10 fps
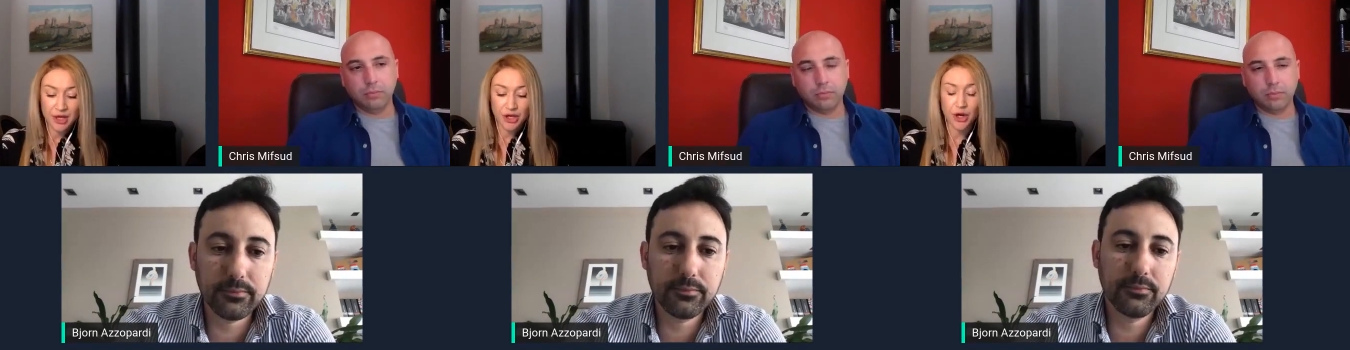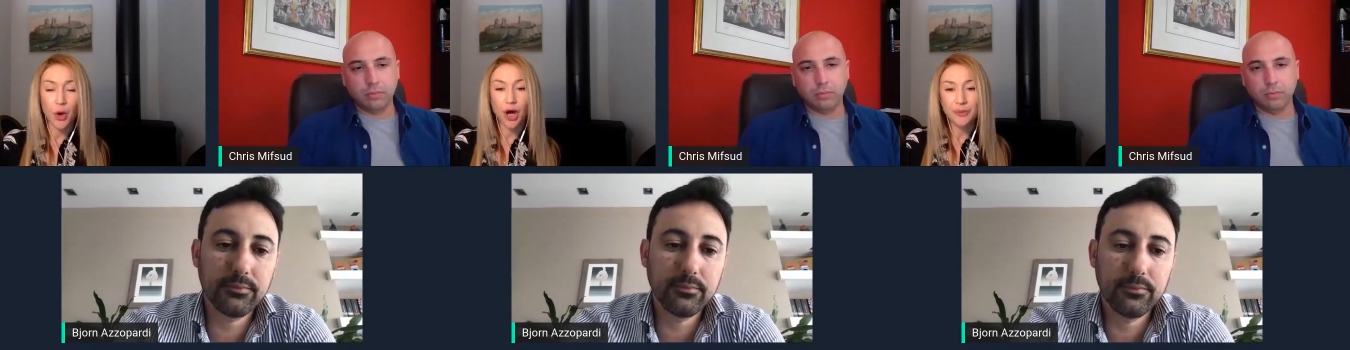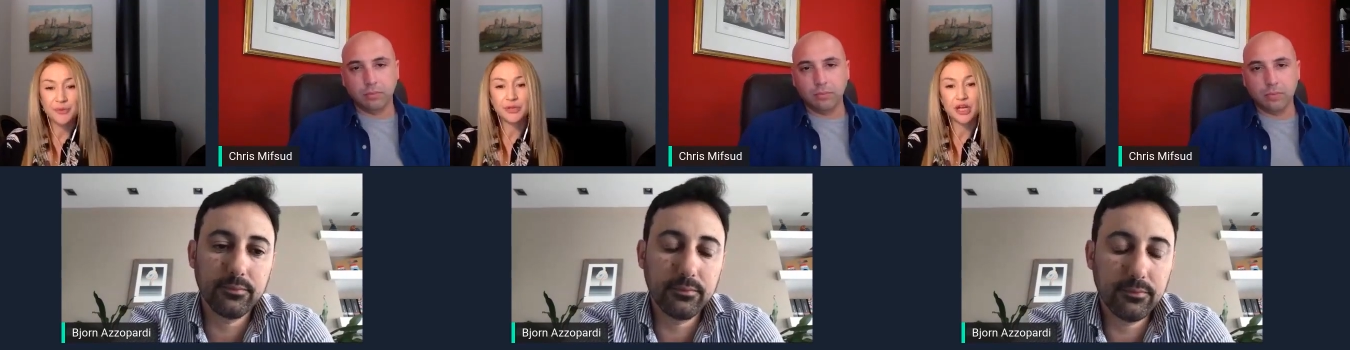Speaker 1: You know, are
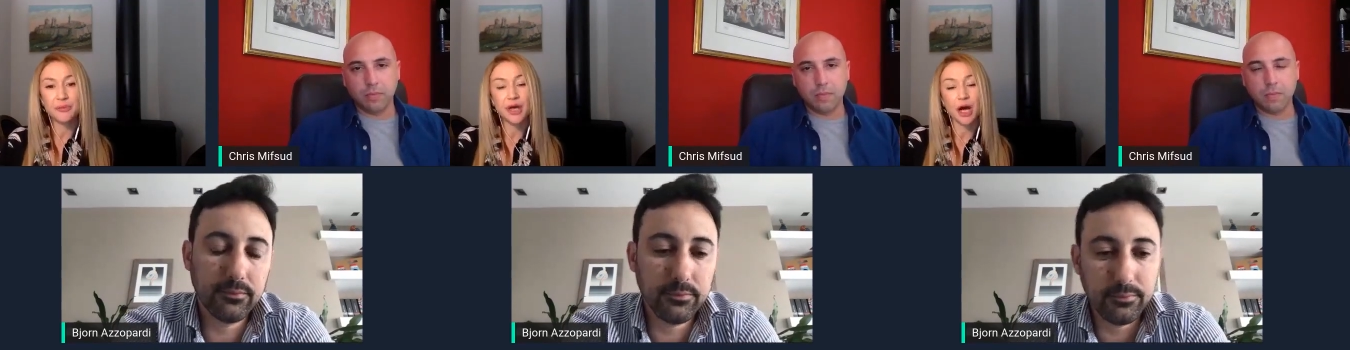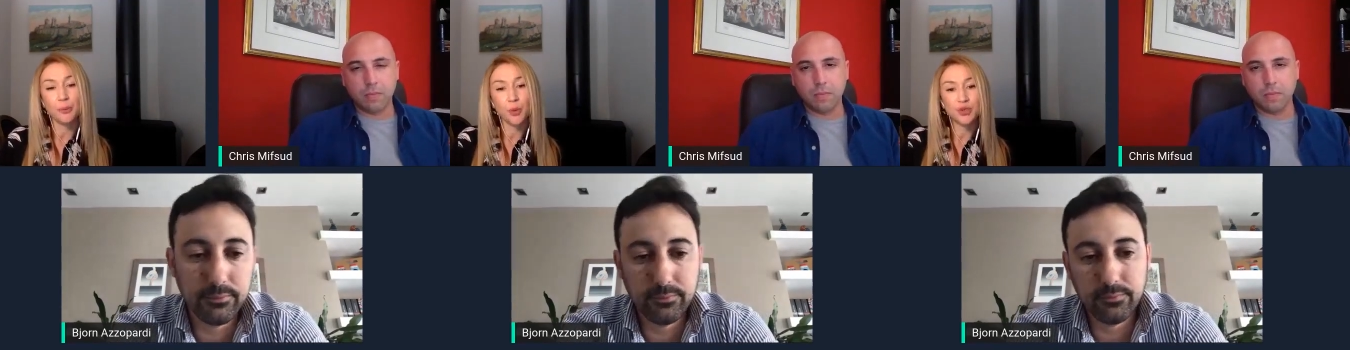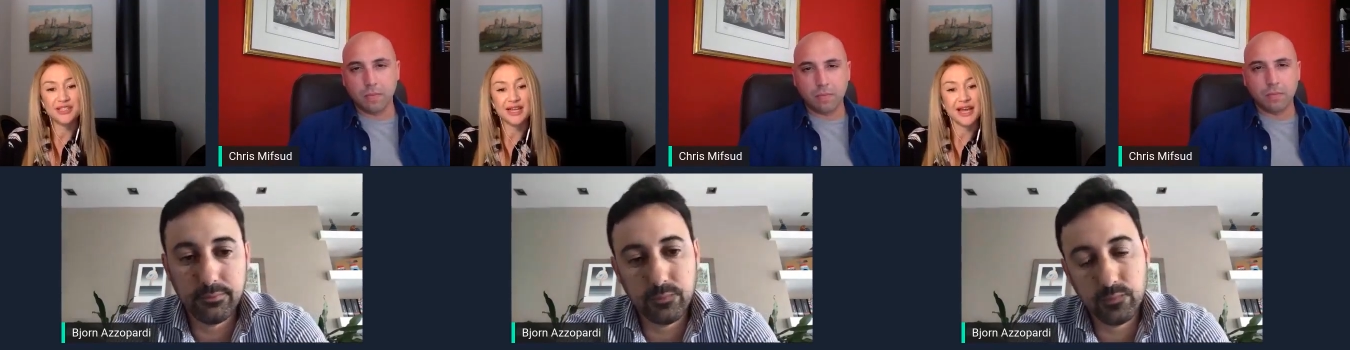people going to become
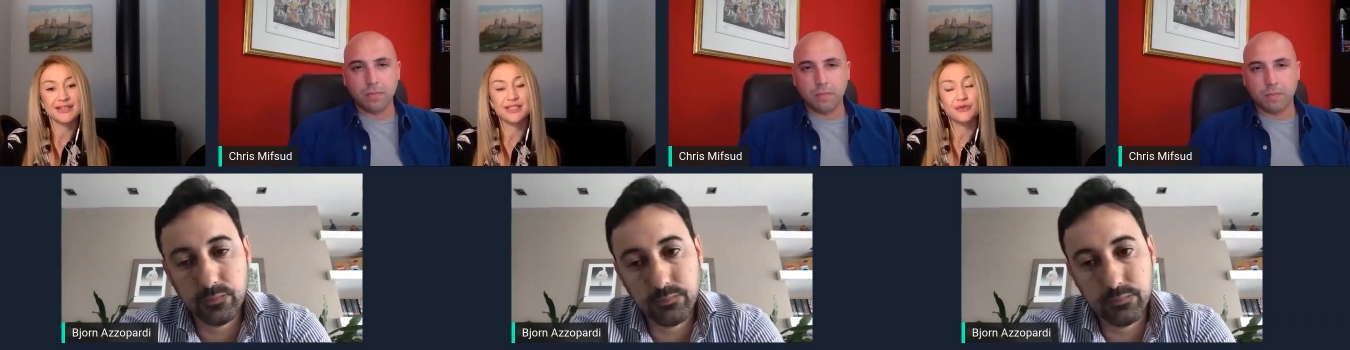more selective